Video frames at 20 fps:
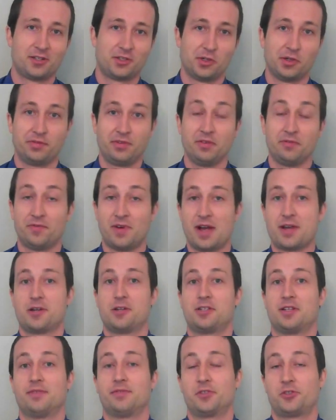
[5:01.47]
So if you find
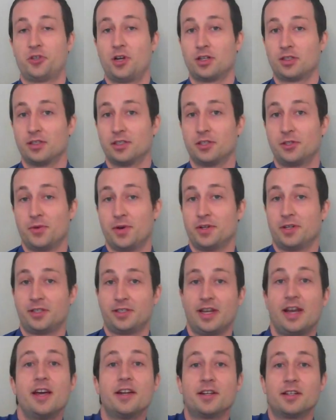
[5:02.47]
yourself struggling to
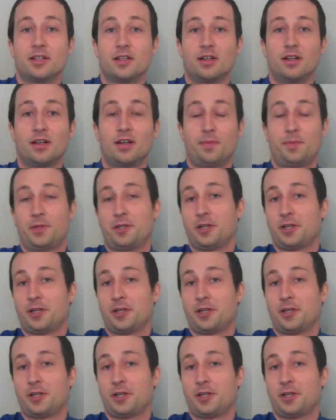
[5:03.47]
understand a, a